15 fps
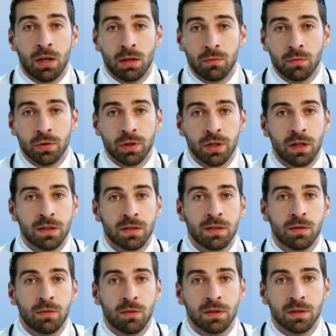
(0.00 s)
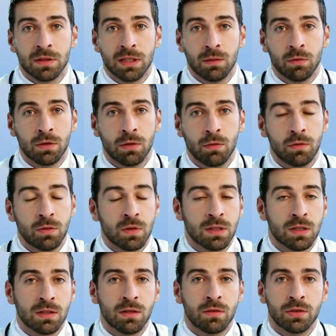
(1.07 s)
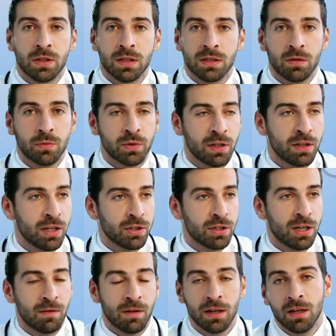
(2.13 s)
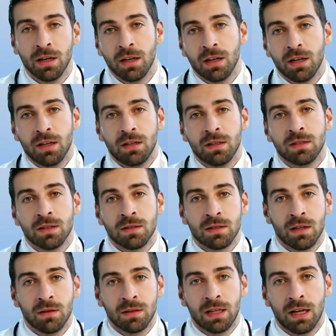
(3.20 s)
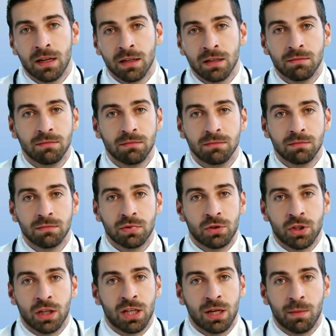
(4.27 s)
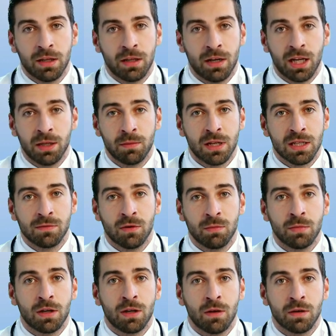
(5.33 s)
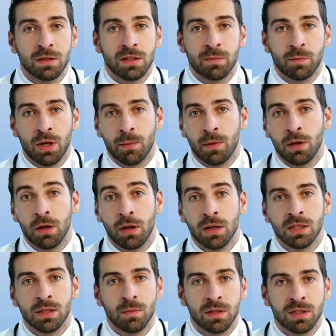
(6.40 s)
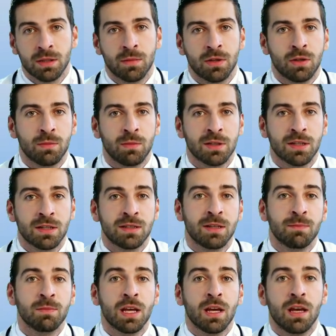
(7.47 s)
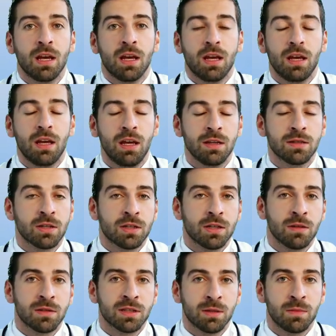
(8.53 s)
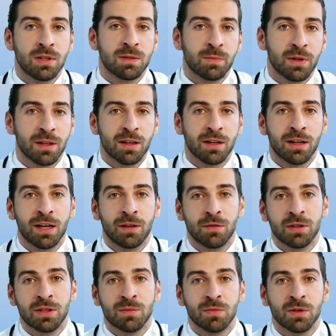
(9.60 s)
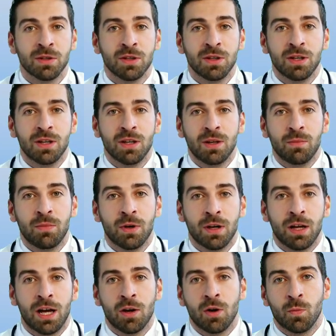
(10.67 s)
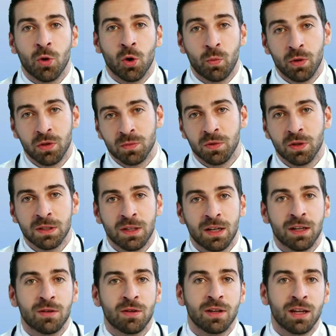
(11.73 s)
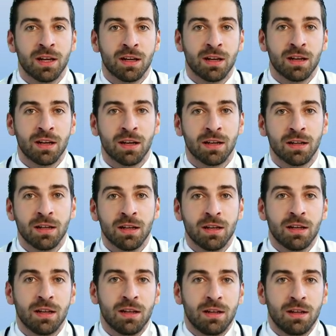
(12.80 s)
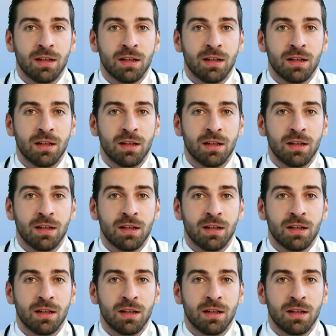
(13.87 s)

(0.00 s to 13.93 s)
Clinical research shows that increasing dietary choline improves neuromuscular function, memory and coordination, and even helps reduce fall risk in older adults by improving muscle control.